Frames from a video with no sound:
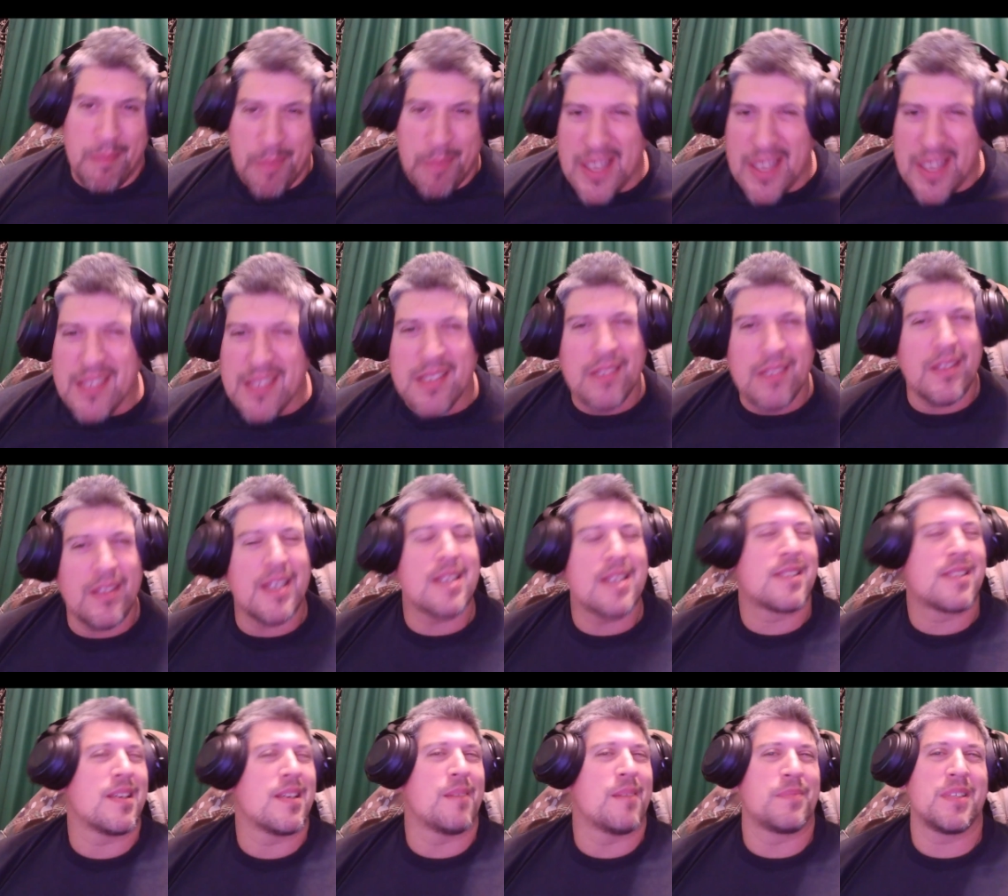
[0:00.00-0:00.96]
Basically
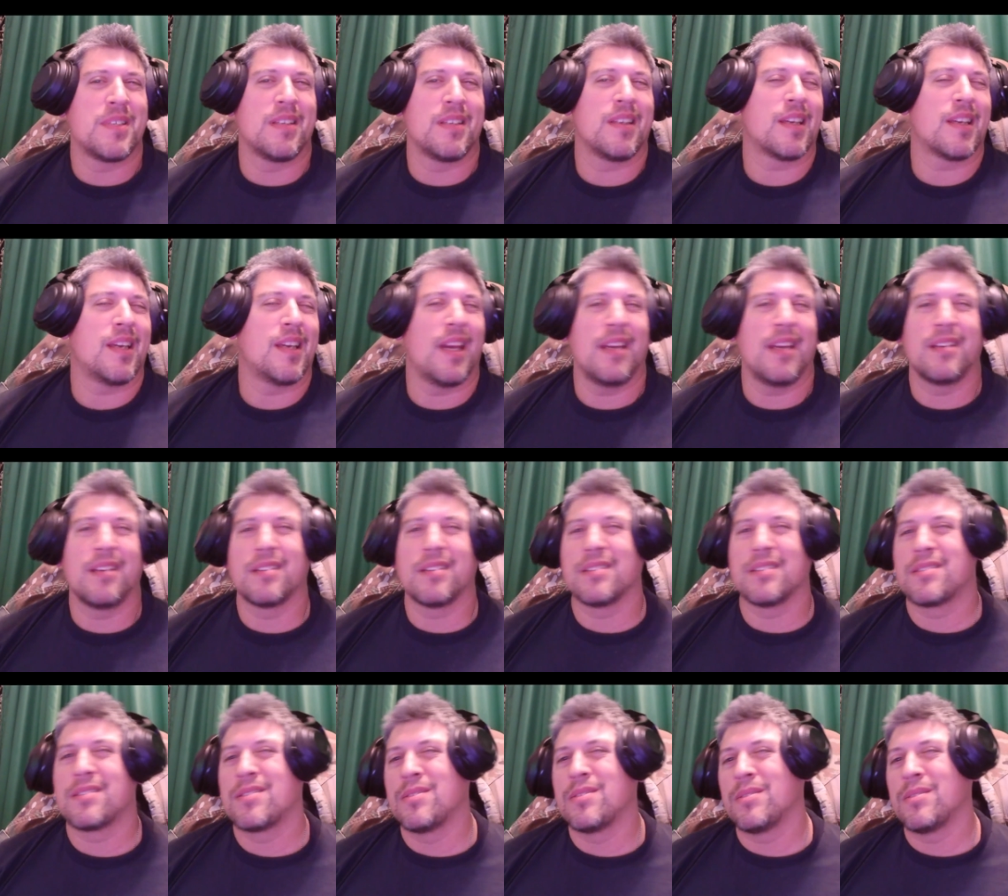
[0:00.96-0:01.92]
attempting to
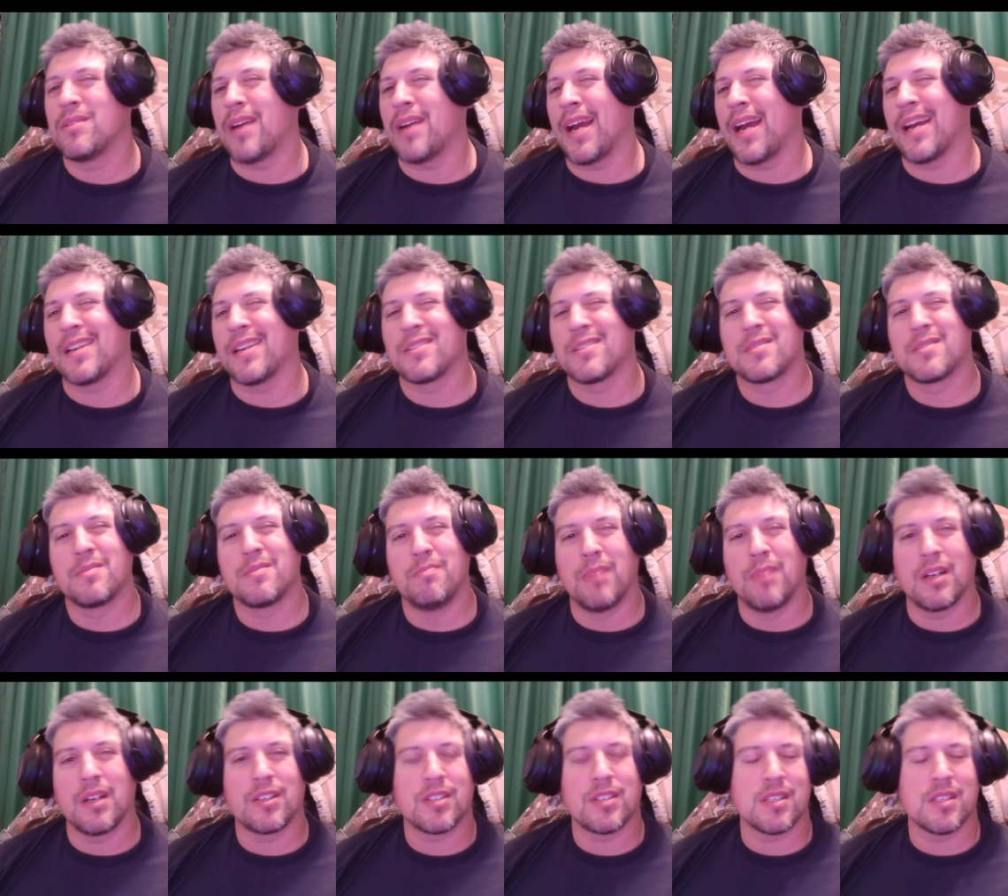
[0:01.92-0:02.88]
cater to as
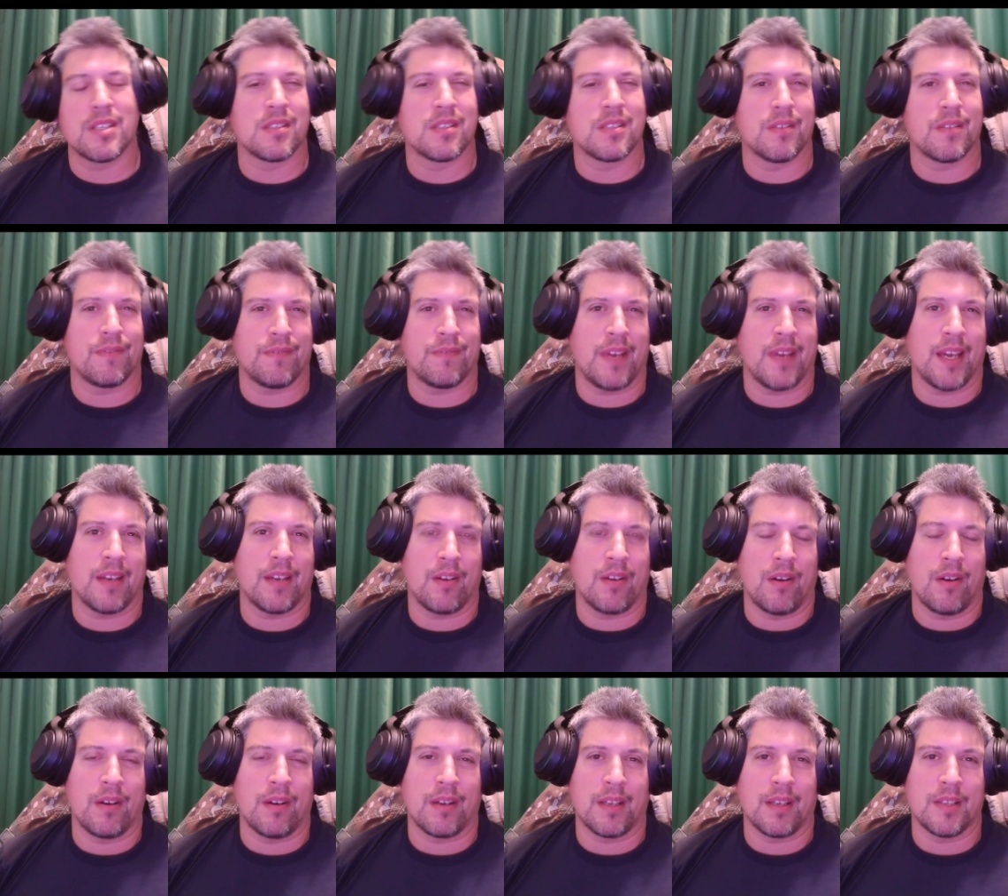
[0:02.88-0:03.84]
much as the fan
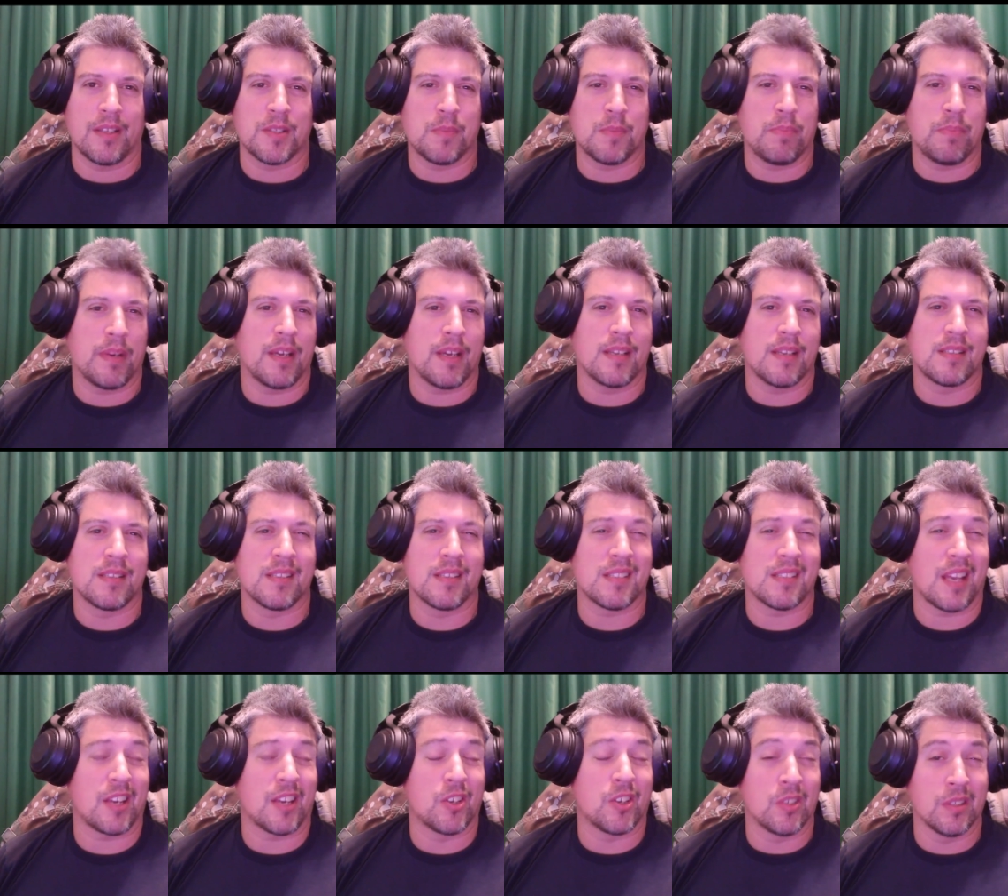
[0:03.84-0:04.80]
audience base as
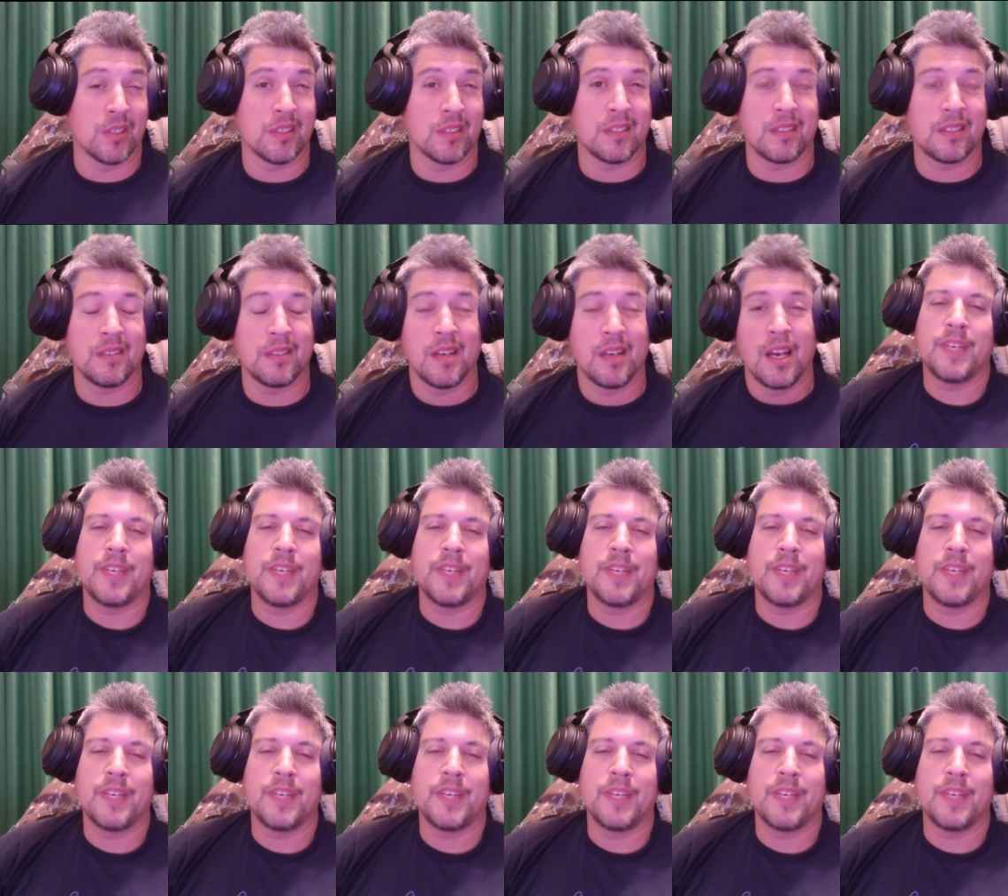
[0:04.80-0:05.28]
I could,